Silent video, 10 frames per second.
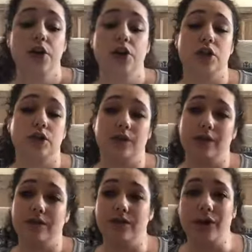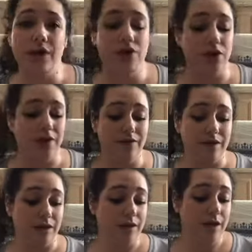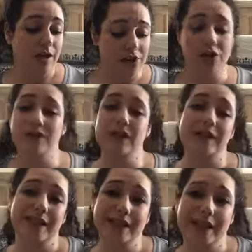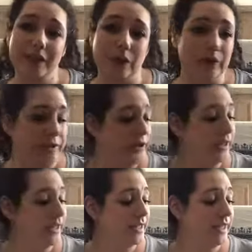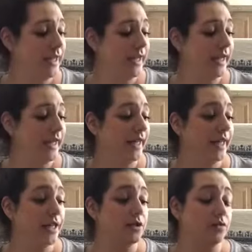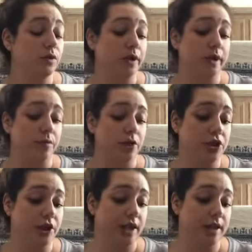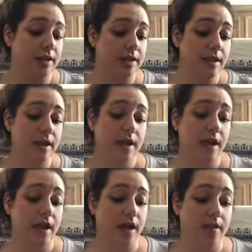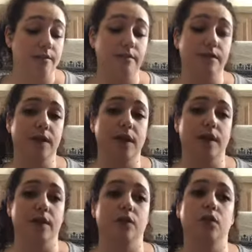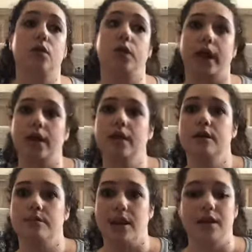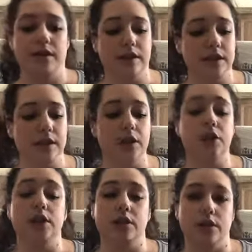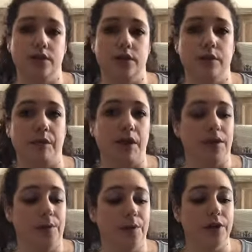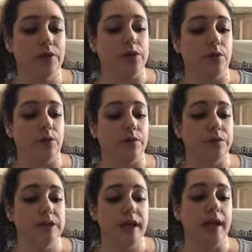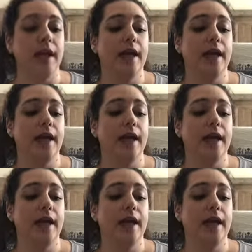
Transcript: She's doing Life of Fred and she loves it. She loves how silly that little lizard is and really appreciates the quick math lessons. And she's also doing math copy work, so we will see.